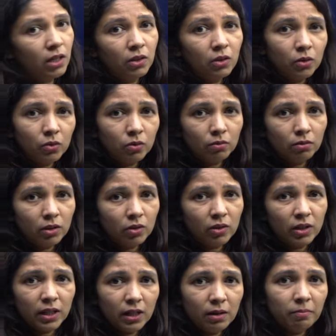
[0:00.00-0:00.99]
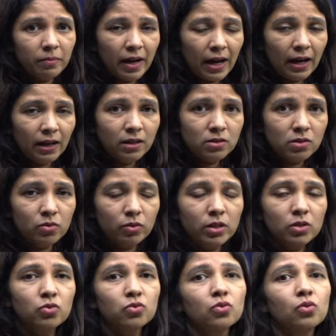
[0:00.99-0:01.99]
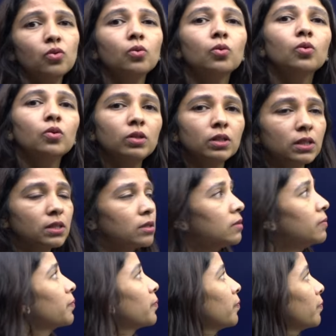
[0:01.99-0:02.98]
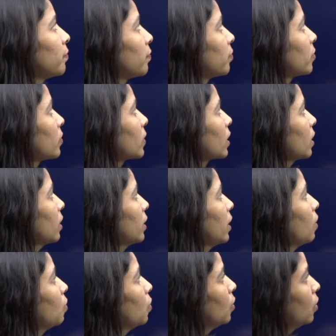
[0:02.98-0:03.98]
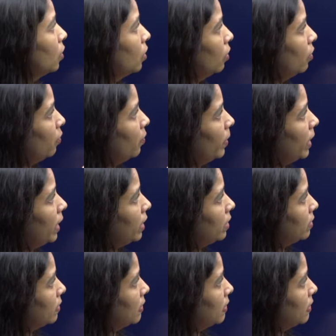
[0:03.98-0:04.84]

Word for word: Enduku? Endukante a bag is looking so old. Now where